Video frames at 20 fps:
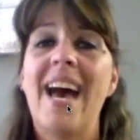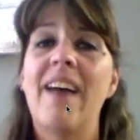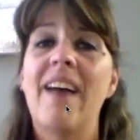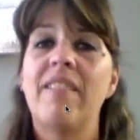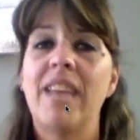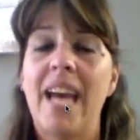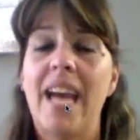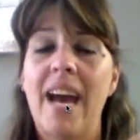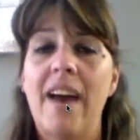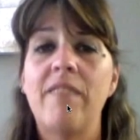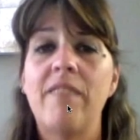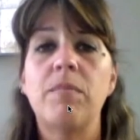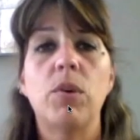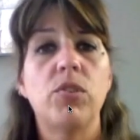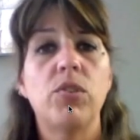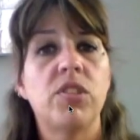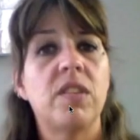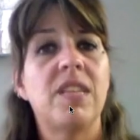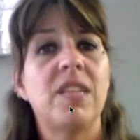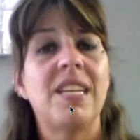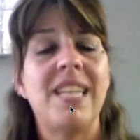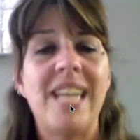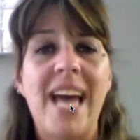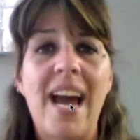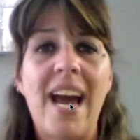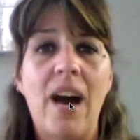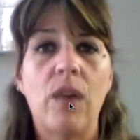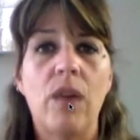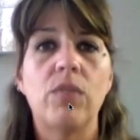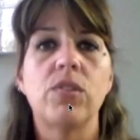They have most of the
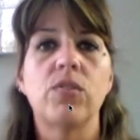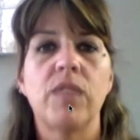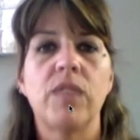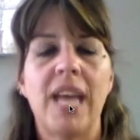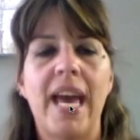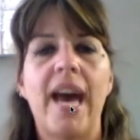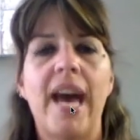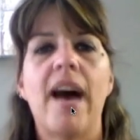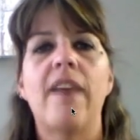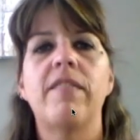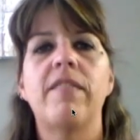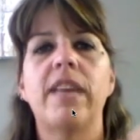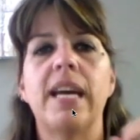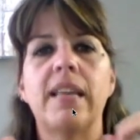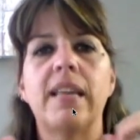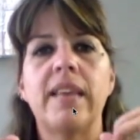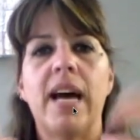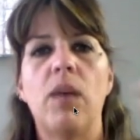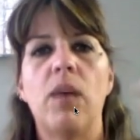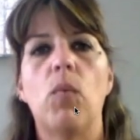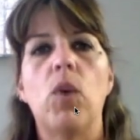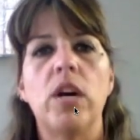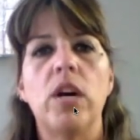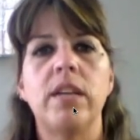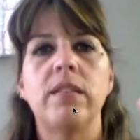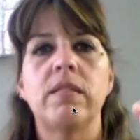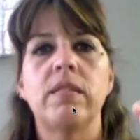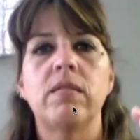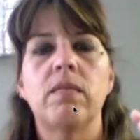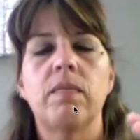nouns, or they have like that
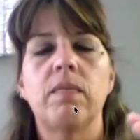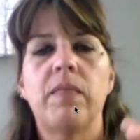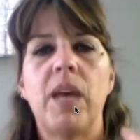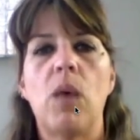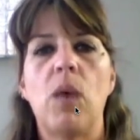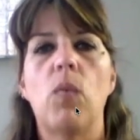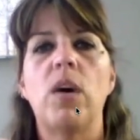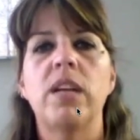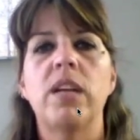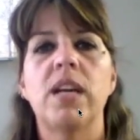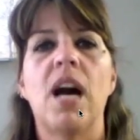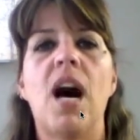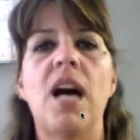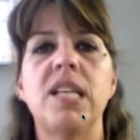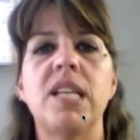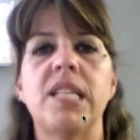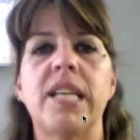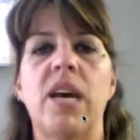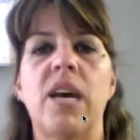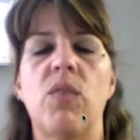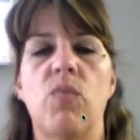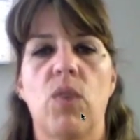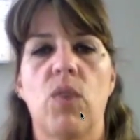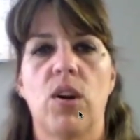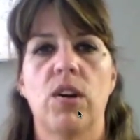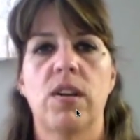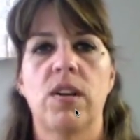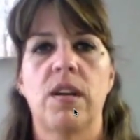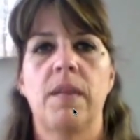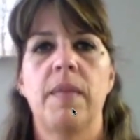one content word.
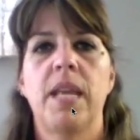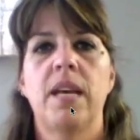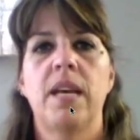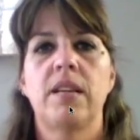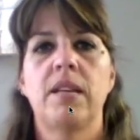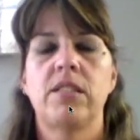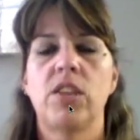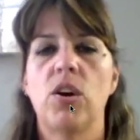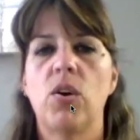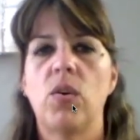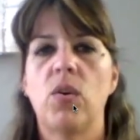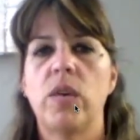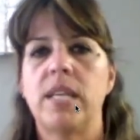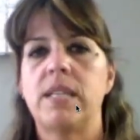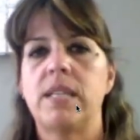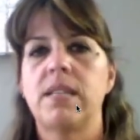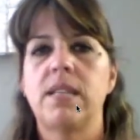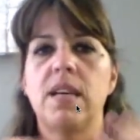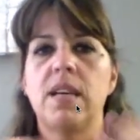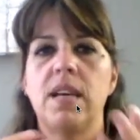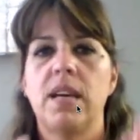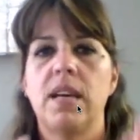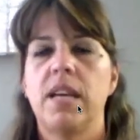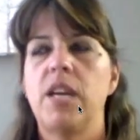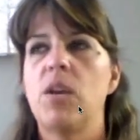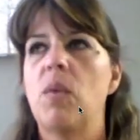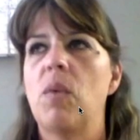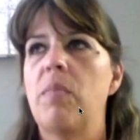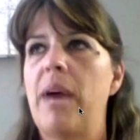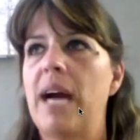So it's,
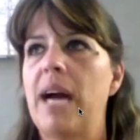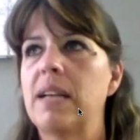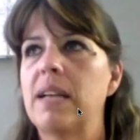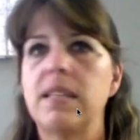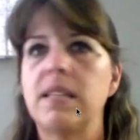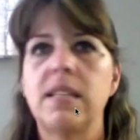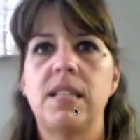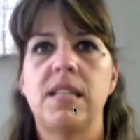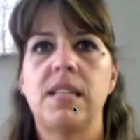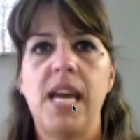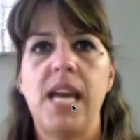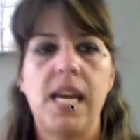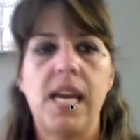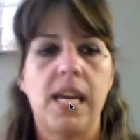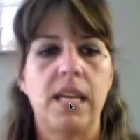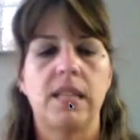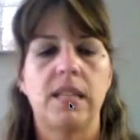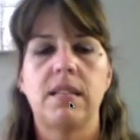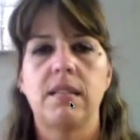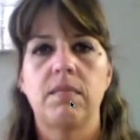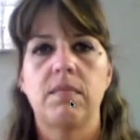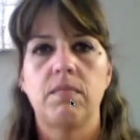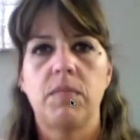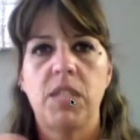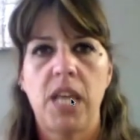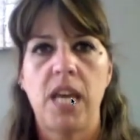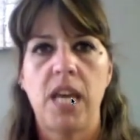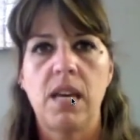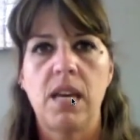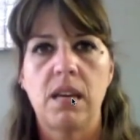back to the steak, it's
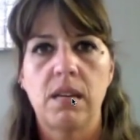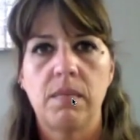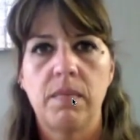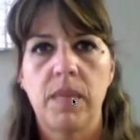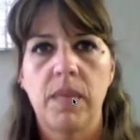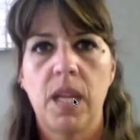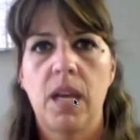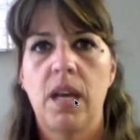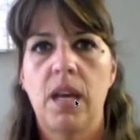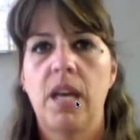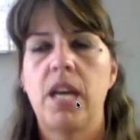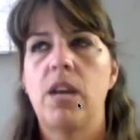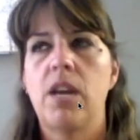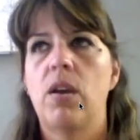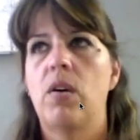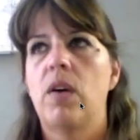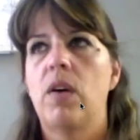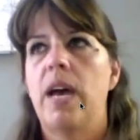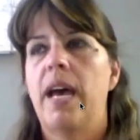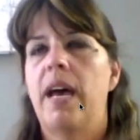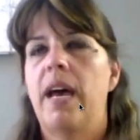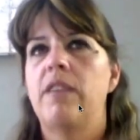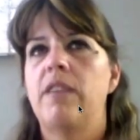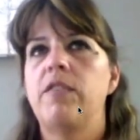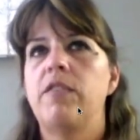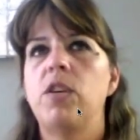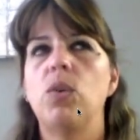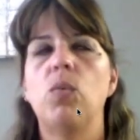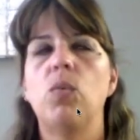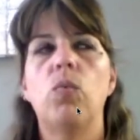steak, and if
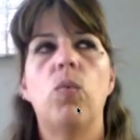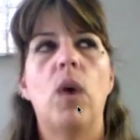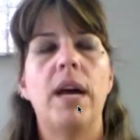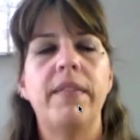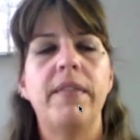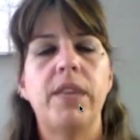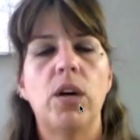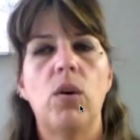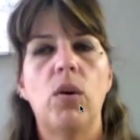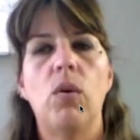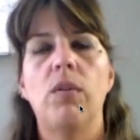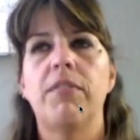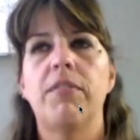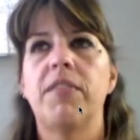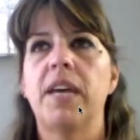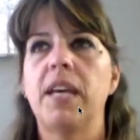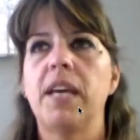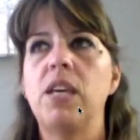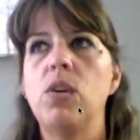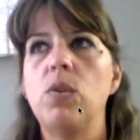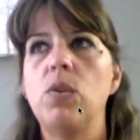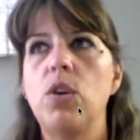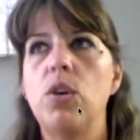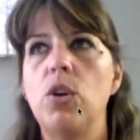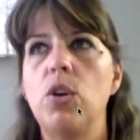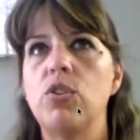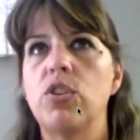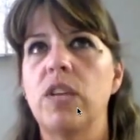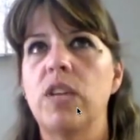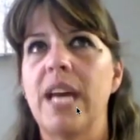you want the whole thing, you
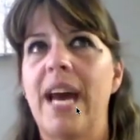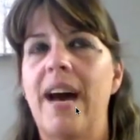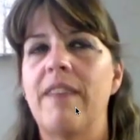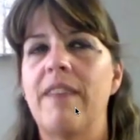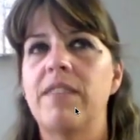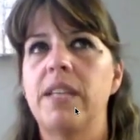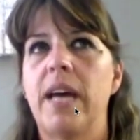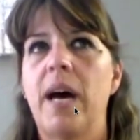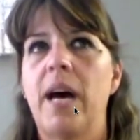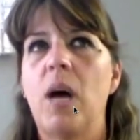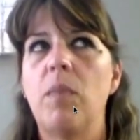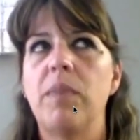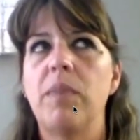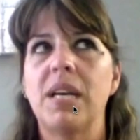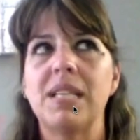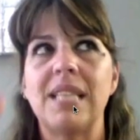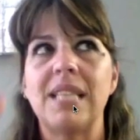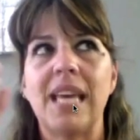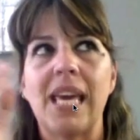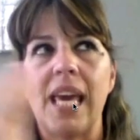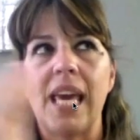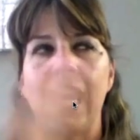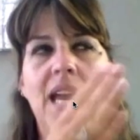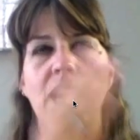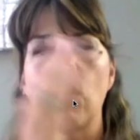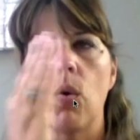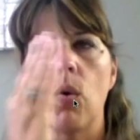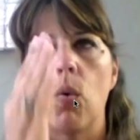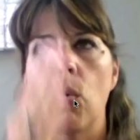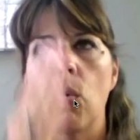usually have to help because they can't
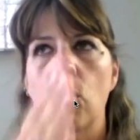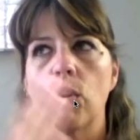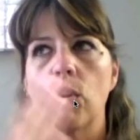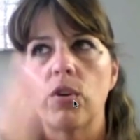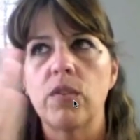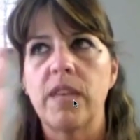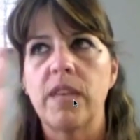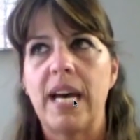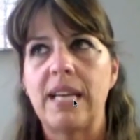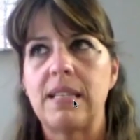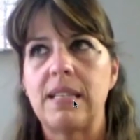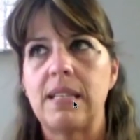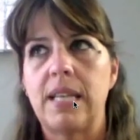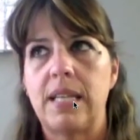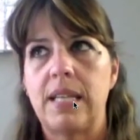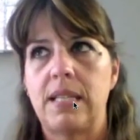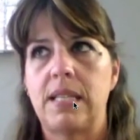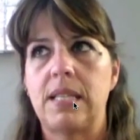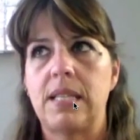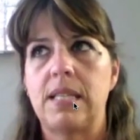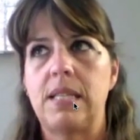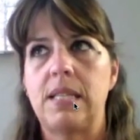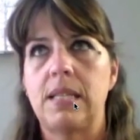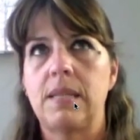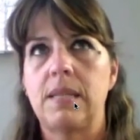order that sentence.